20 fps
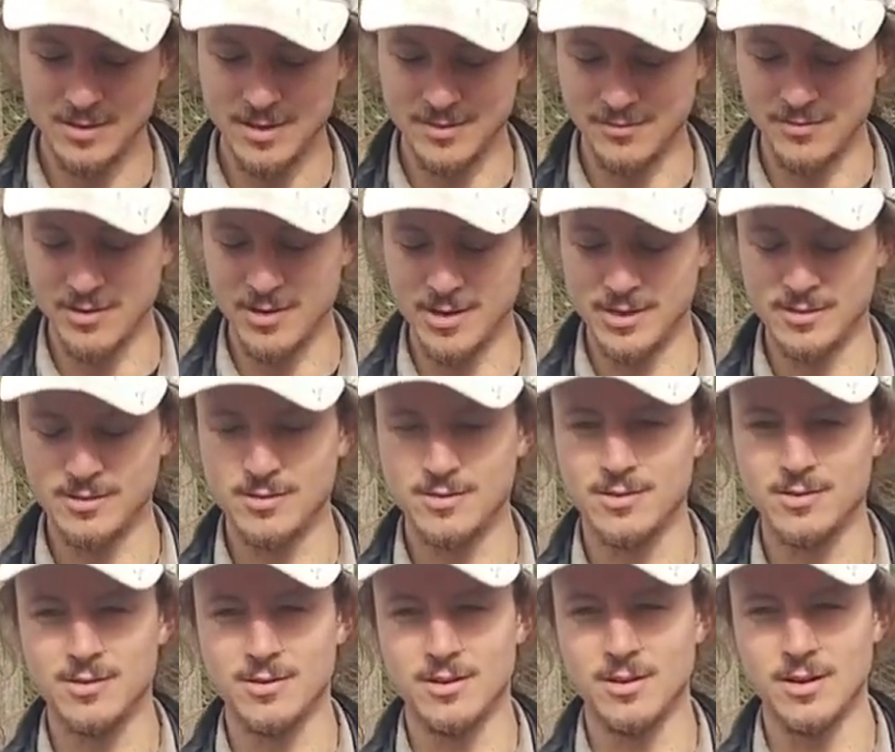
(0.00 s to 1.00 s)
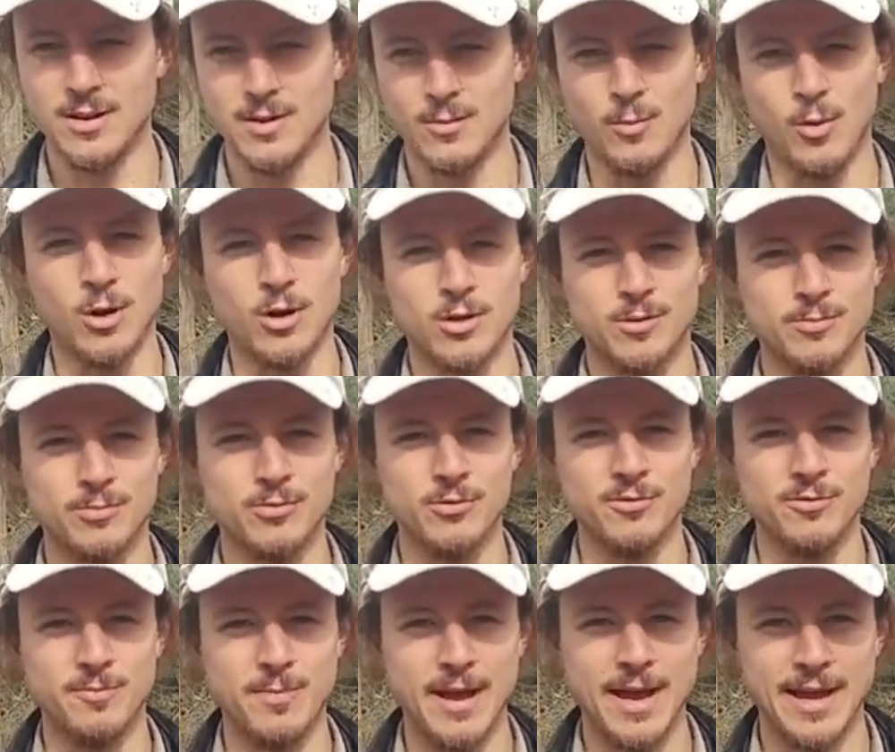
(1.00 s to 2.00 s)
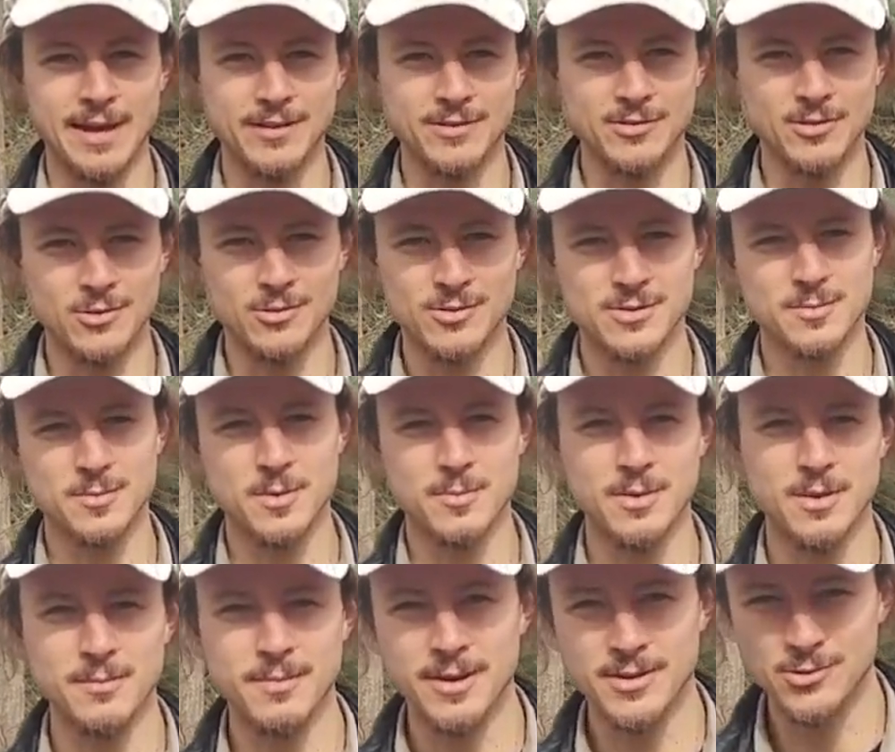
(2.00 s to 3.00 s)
different waterproof bags. Those seem to be the